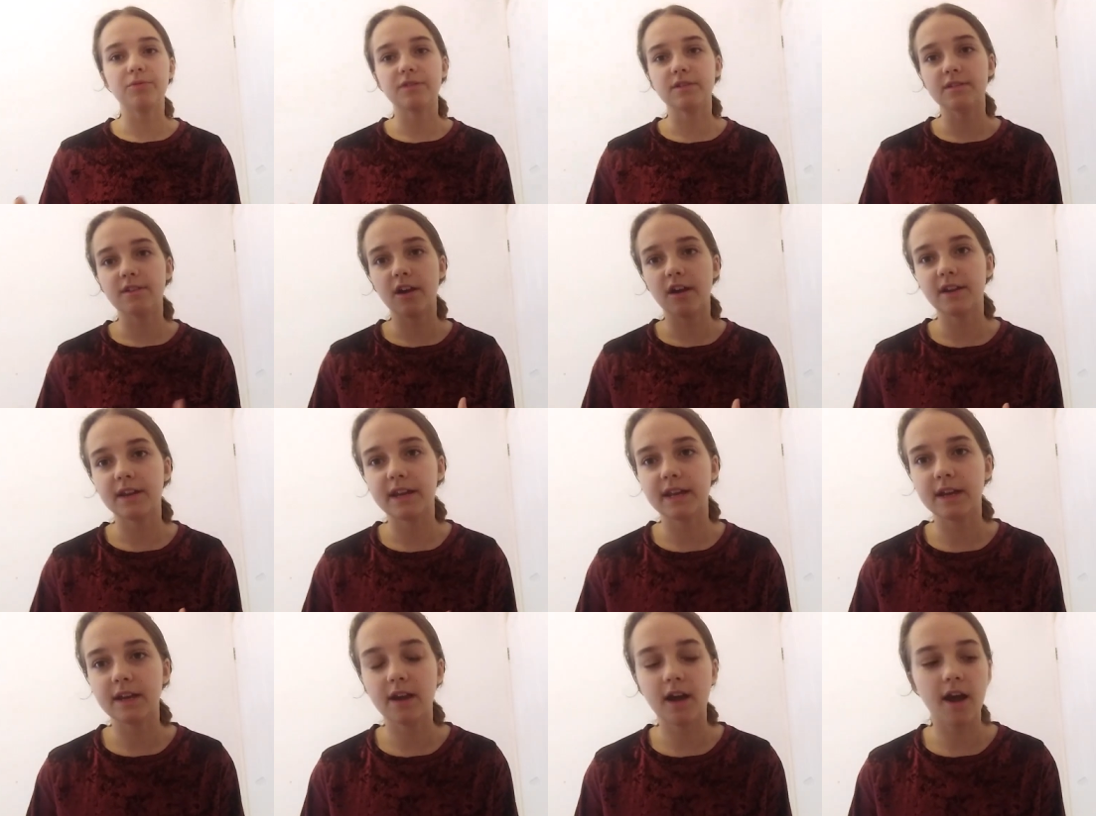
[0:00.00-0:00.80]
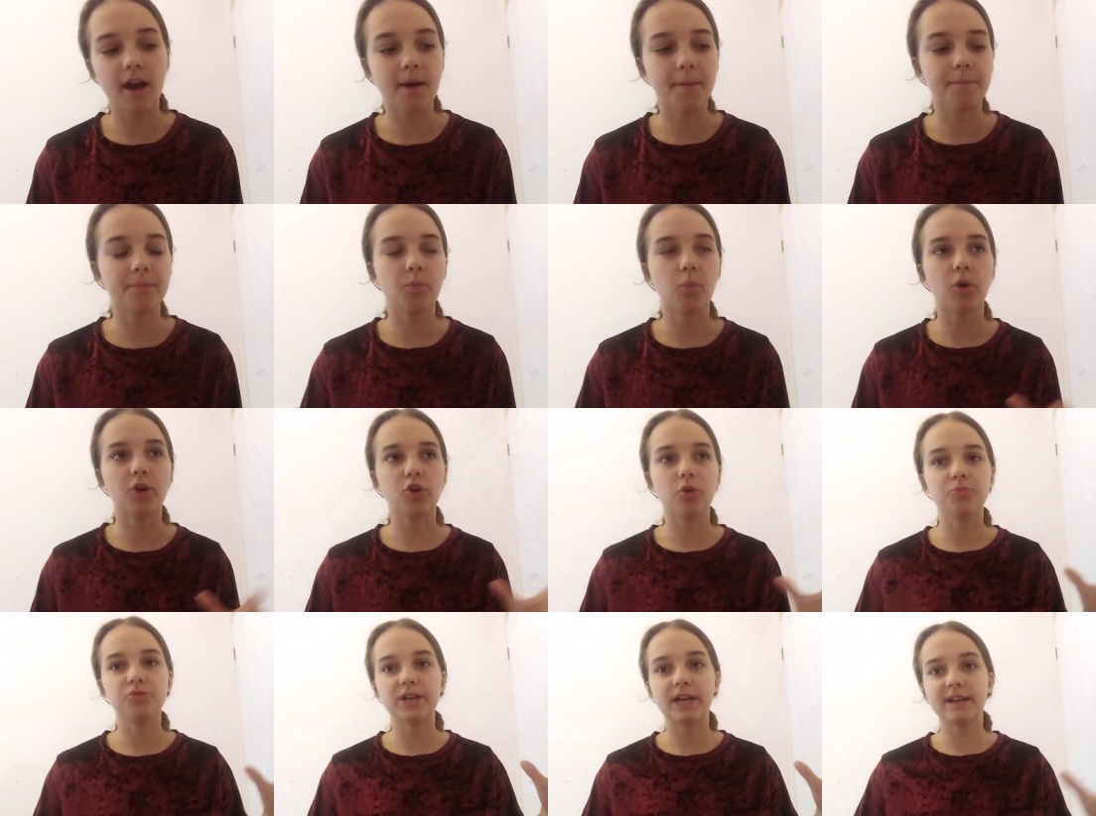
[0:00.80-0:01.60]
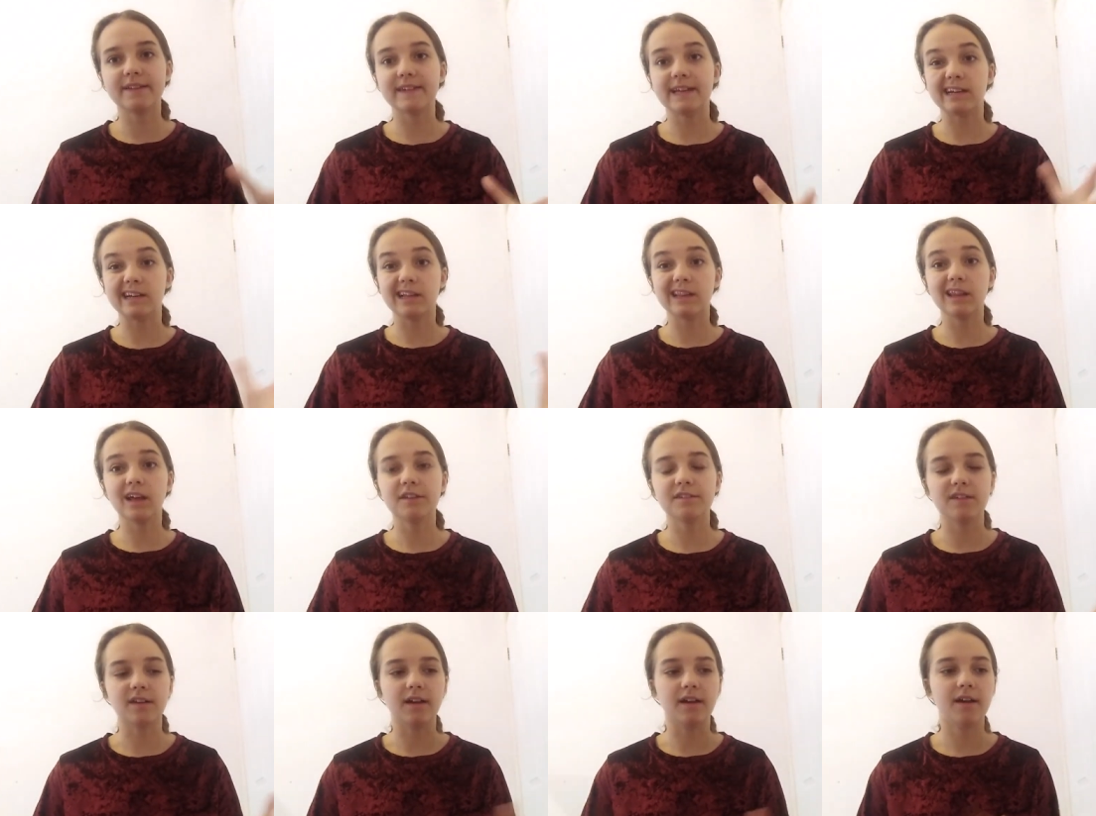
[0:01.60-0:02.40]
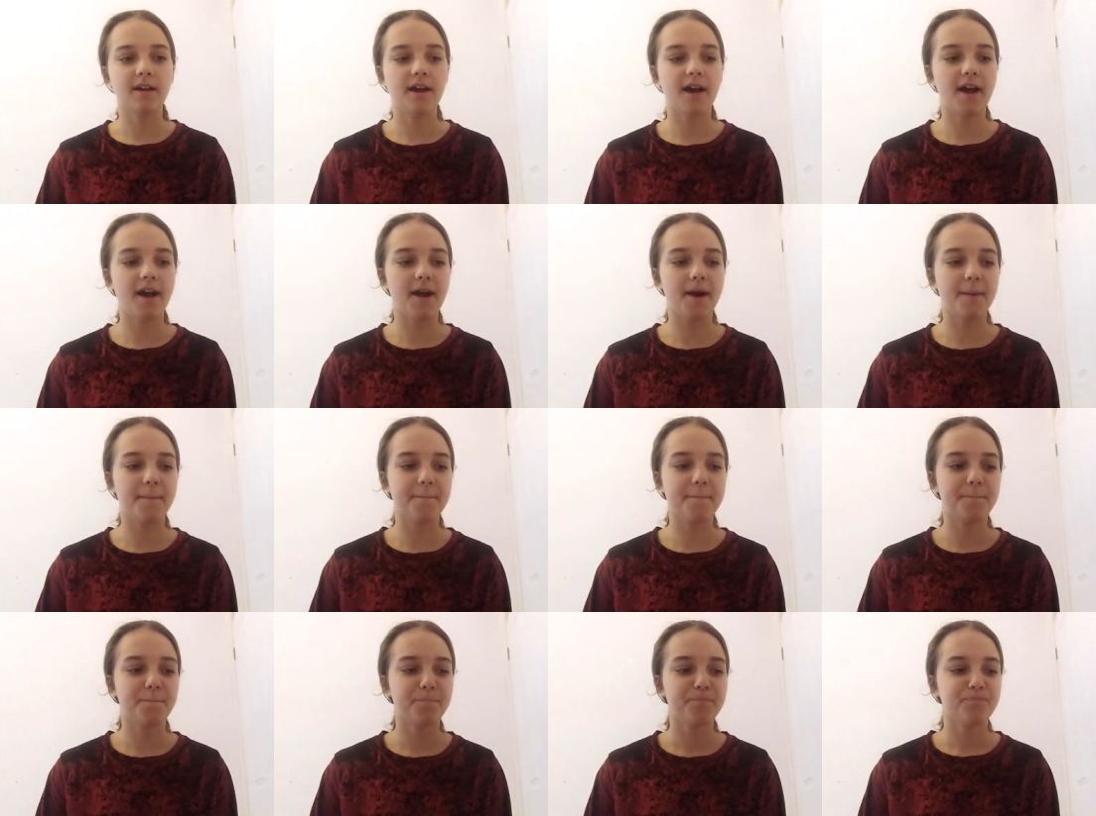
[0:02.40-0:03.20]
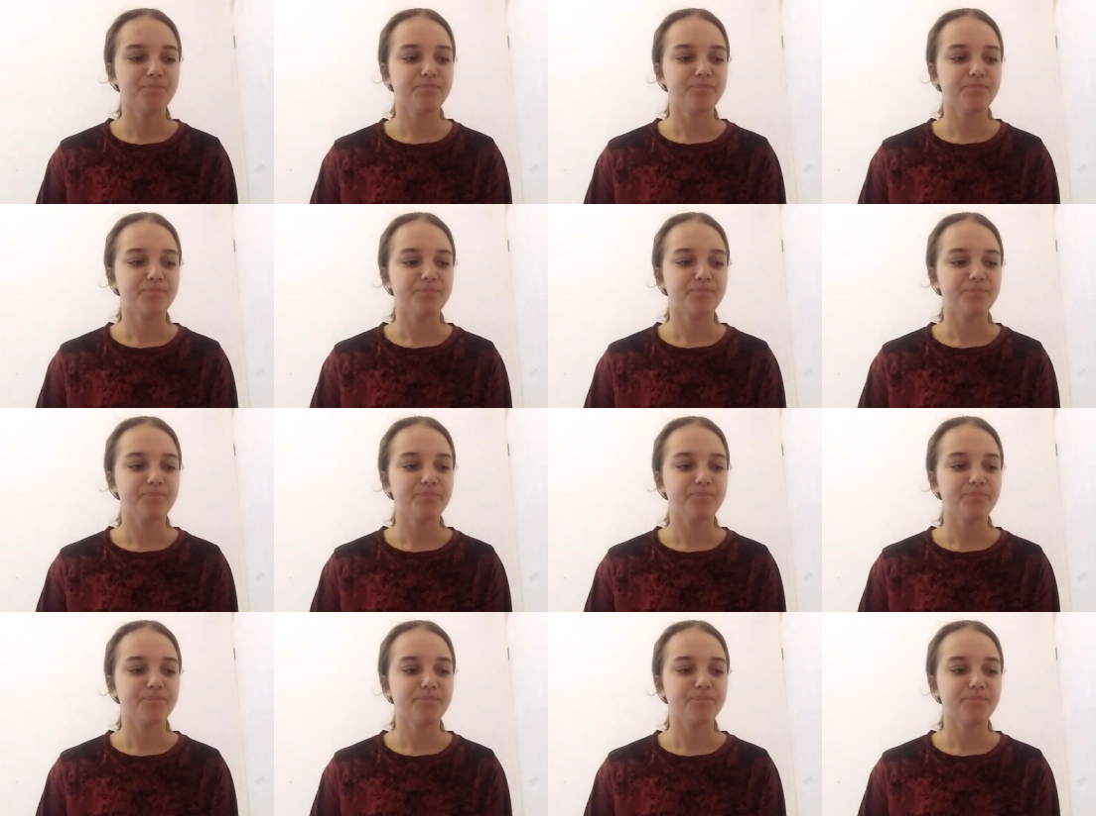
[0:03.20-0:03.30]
discerning one object in clutter, and